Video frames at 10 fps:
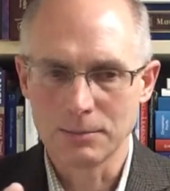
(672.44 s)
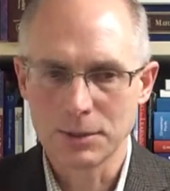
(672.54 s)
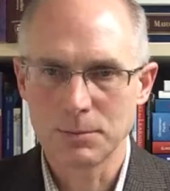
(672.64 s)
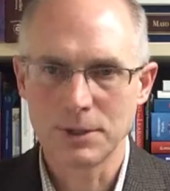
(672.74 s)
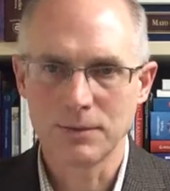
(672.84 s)

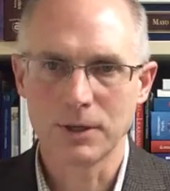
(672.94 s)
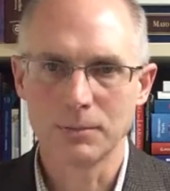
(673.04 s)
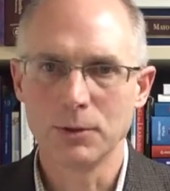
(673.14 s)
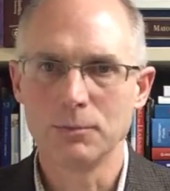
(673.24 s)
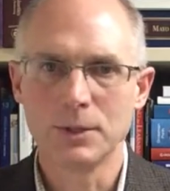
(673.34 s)
specific
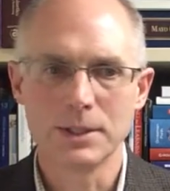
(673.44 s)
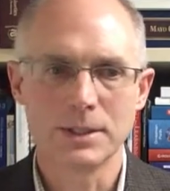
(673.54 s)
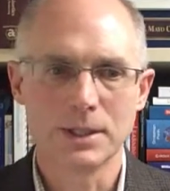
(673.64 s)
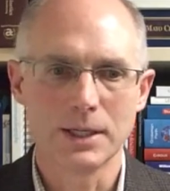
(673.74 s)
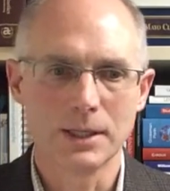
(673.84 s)

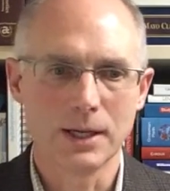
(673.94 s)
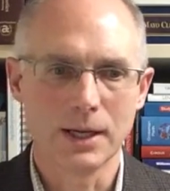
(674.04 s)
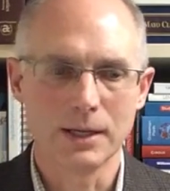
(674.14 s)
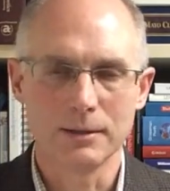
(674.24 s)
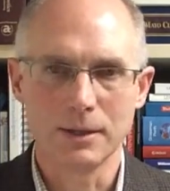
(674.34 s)
movements
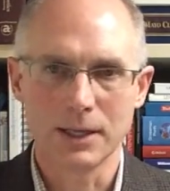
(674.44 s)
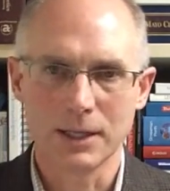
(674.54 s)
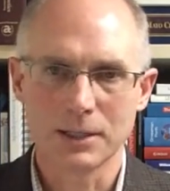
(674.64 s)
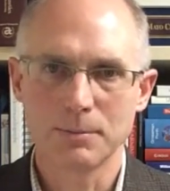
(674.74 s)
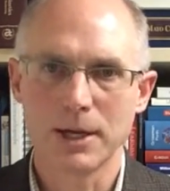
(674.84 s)
and
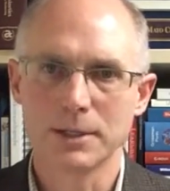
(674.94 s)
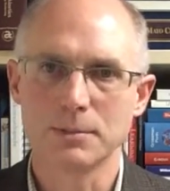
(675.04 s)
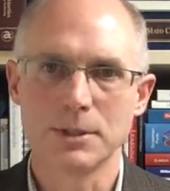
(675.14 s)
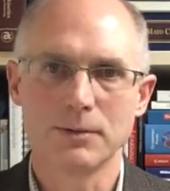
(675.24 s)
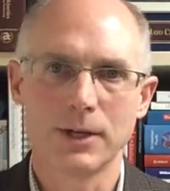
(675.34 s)
expect
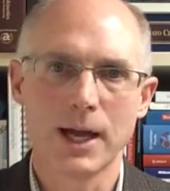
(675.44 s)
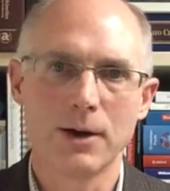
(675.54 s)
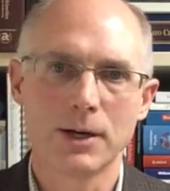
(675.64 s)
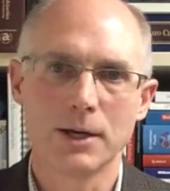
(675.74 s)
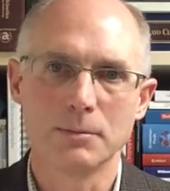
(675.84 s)
specific
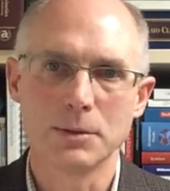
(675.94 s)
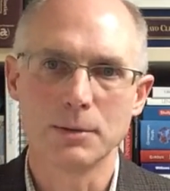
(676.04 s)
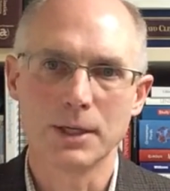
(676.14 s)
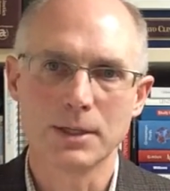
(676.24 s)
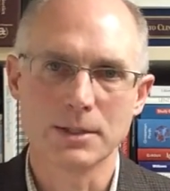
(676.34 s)
outcomes
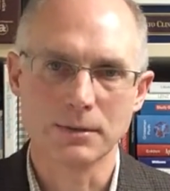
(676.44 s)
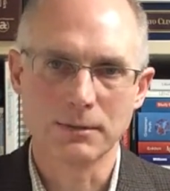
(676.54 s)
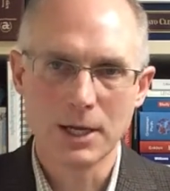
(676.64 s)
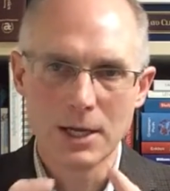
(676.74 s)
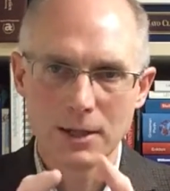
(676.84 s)
because
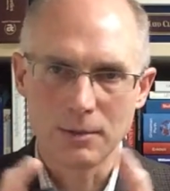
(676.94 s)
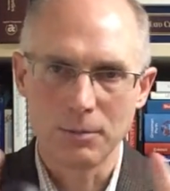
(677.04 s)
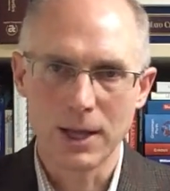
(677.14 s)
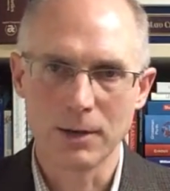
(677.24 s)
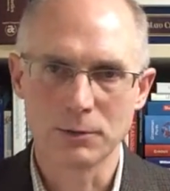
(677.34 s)
of the
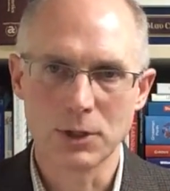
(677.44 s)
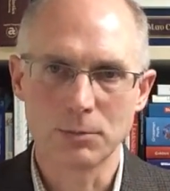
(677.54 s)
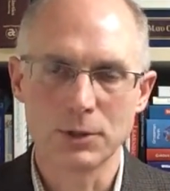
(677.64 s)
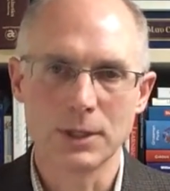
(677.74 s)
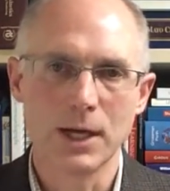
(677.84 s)
plan was all
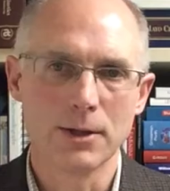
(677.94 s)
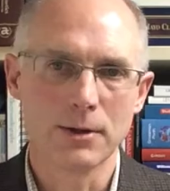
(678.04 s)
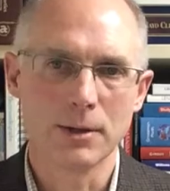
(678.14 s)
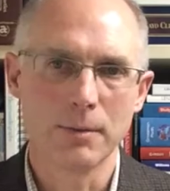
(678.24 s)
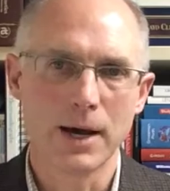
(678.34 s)
put
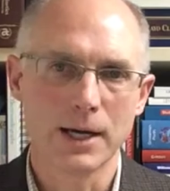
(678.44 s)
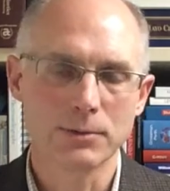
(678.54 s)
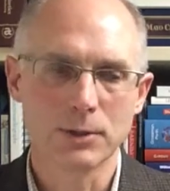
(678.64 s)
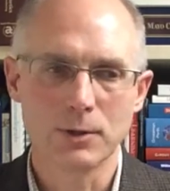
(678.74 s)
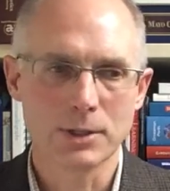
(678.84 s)
together in a
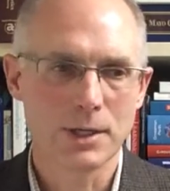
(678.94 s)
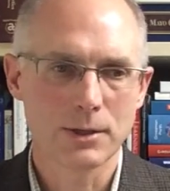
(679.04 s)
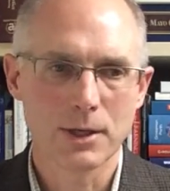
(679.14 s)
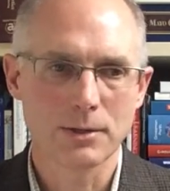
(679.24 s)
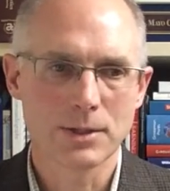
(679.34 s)
box. Well, the US
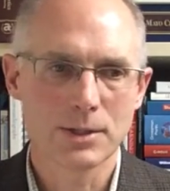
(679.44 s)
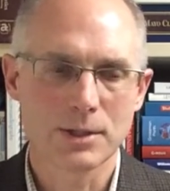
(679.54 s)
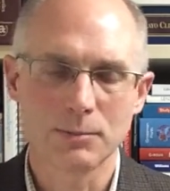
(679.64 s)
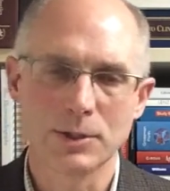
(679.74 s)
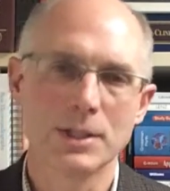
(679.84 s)
healthcare
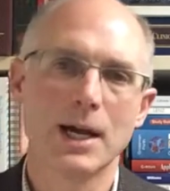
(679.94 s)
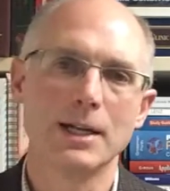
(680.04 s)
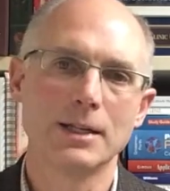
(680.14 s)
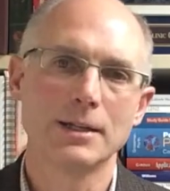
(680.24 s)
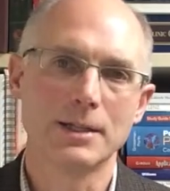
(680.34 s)
system was
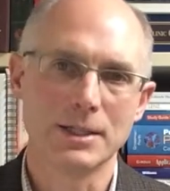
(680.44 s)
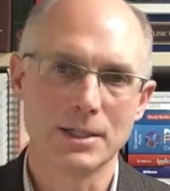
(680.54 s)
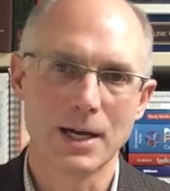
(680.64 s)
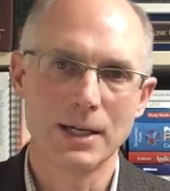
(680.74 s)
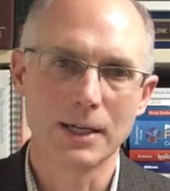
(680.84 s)
not
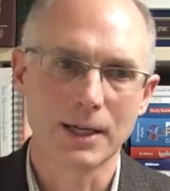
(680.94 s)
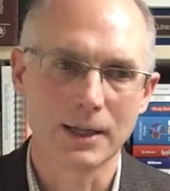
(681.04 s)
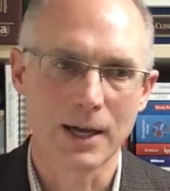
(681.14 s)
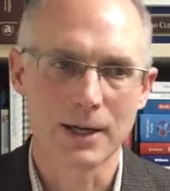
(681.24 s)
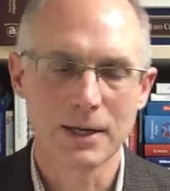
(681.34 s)
designed like
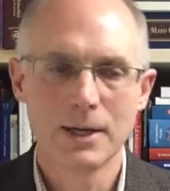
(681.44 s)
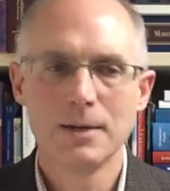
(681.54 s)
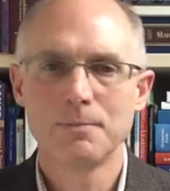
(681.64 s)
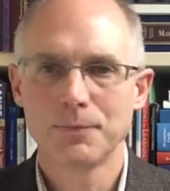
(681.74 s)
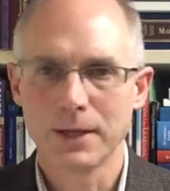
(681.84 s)
that.
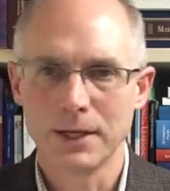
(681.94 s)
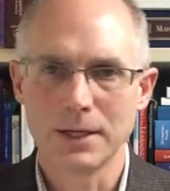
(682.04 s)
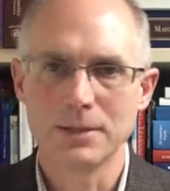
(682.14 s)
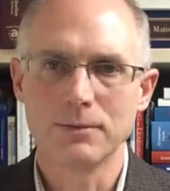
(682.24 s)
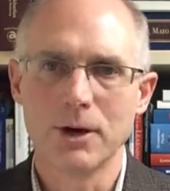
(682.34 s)
It
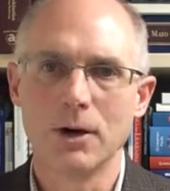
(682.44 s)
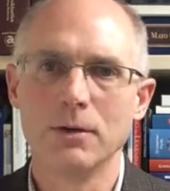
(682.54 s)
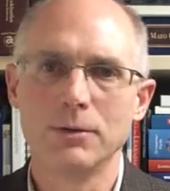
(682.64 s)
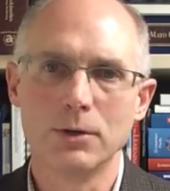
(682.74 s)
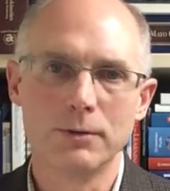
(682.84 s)
has
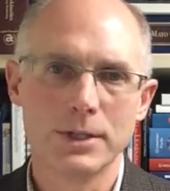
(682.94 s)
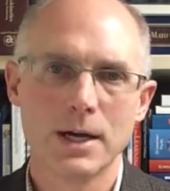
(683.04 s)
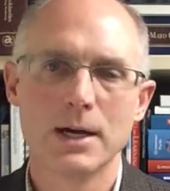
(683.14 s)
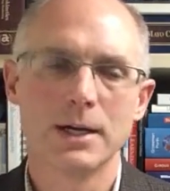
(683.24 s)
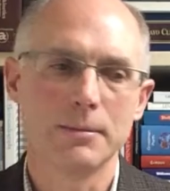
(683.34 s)
evolved over
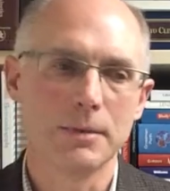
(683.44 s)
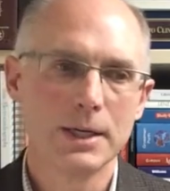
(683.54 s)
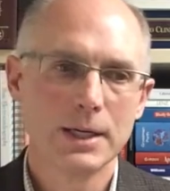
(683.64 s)
time